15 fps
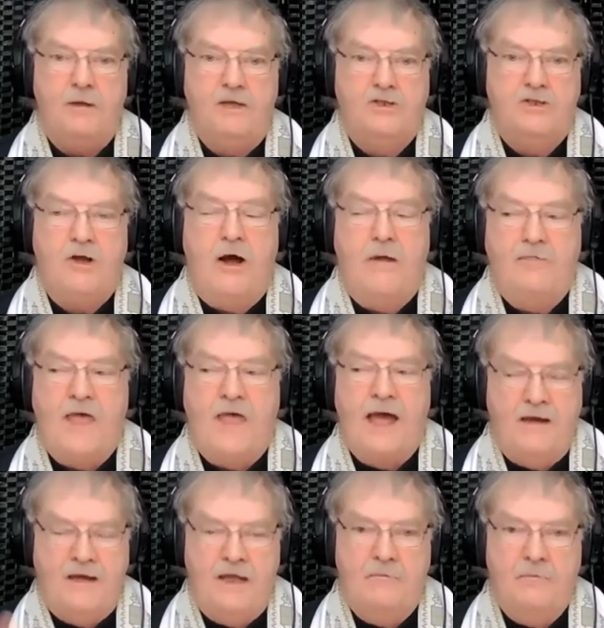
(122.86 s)
he's taught that,
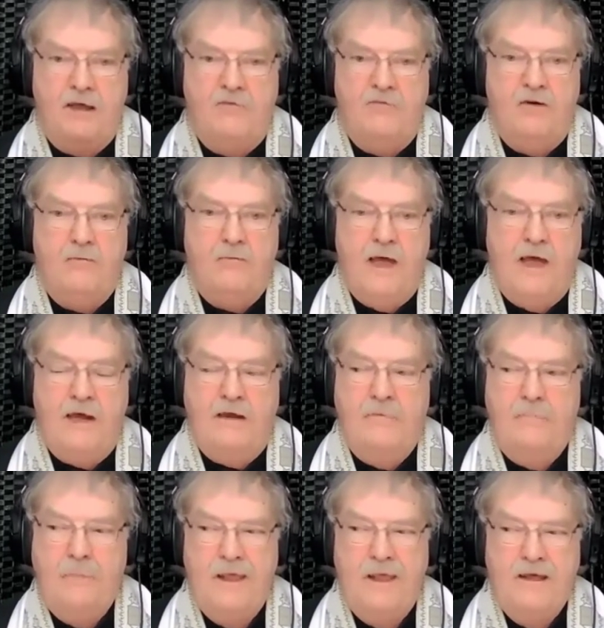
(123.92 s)
and he even
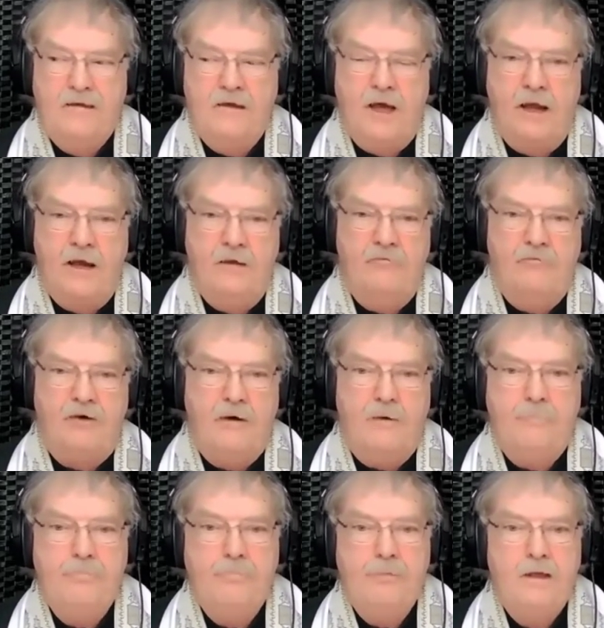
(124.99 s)
made kind
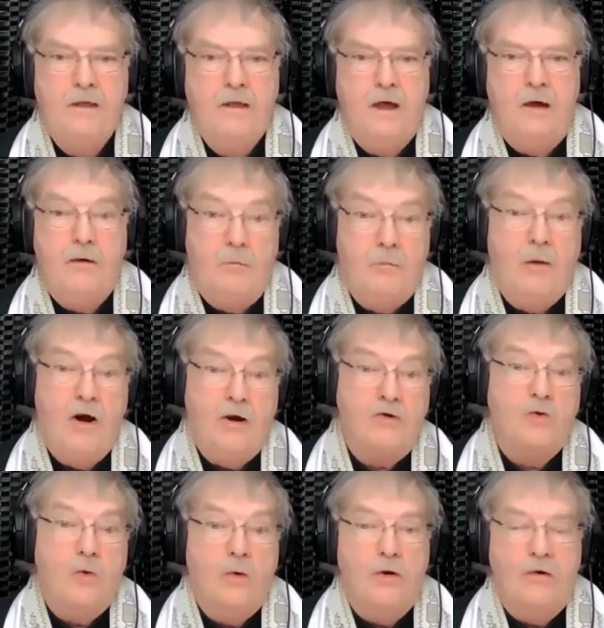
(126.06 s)
of a remark
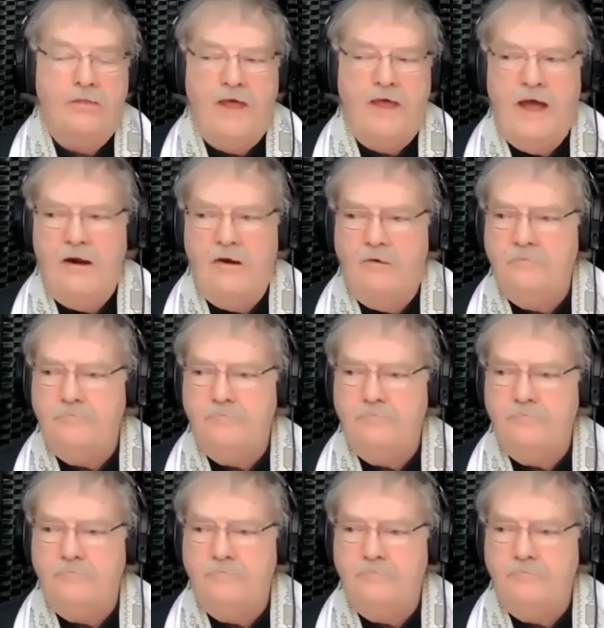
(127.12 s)
toward that.